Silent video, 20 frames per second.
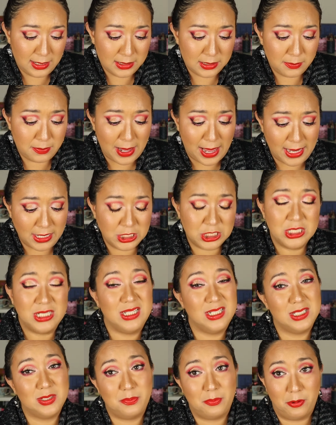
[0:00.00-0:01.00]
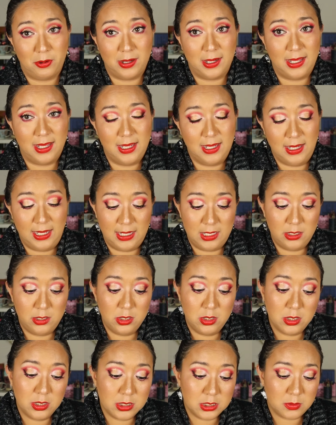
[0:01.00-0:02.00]
The packaging is pretty. It
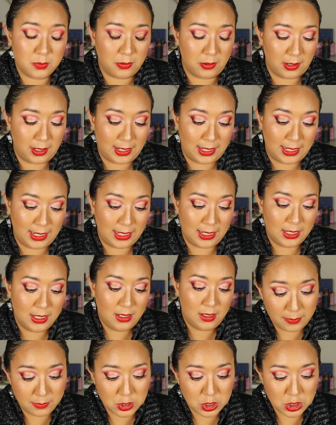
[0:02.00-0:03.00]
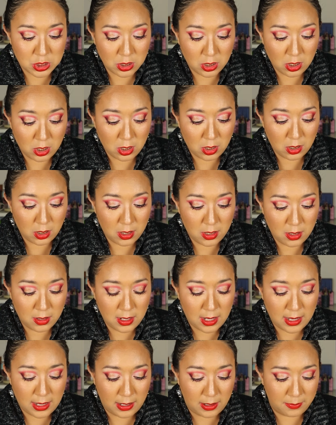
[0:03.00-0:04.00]
looks pretty. I'm sure
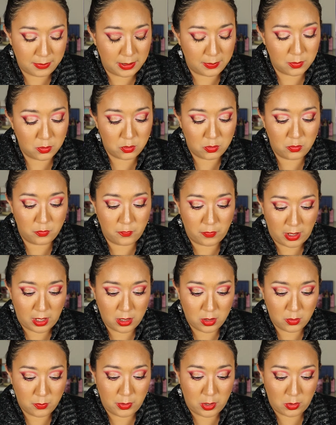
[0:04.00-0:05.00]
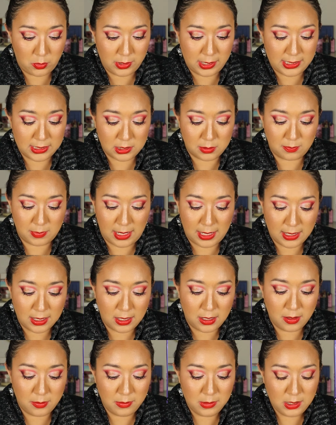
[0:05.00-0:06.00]
uh, people who follow Pony's
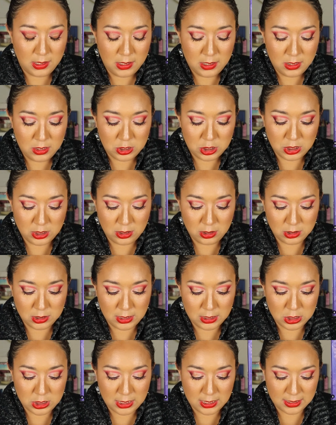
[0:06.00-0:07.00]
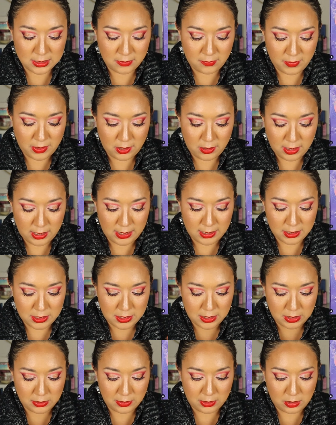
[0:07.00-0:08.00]
Makeup, she looks like she has a very
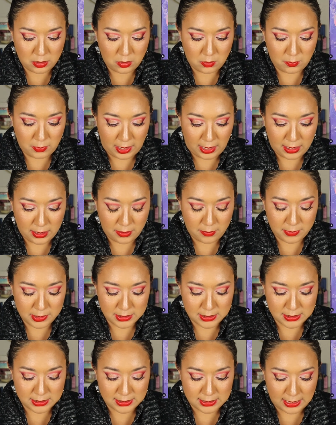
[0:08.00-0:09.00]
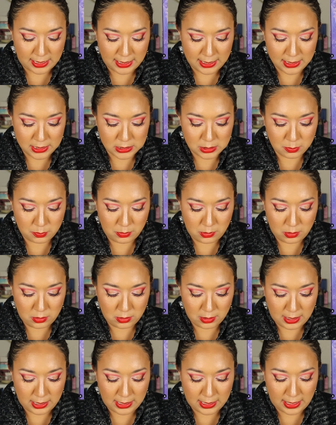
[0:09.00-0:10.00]
ethereal makeup aesthetics
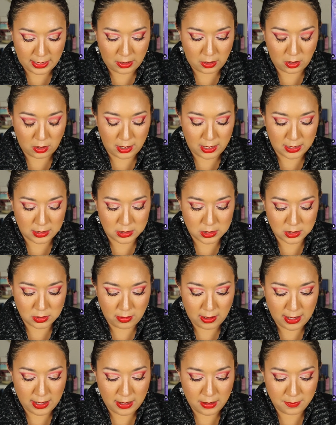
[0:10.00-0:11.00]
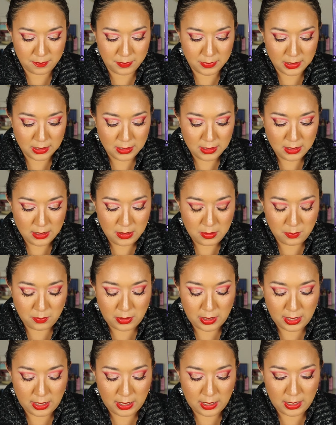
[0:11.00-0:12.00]
looking at her Instagram.
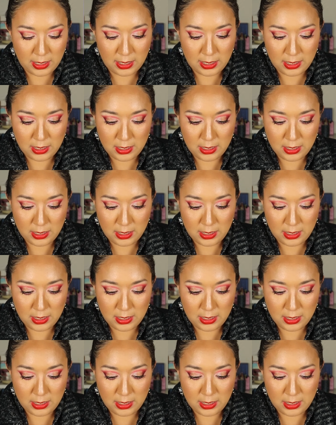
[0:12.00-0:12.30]
But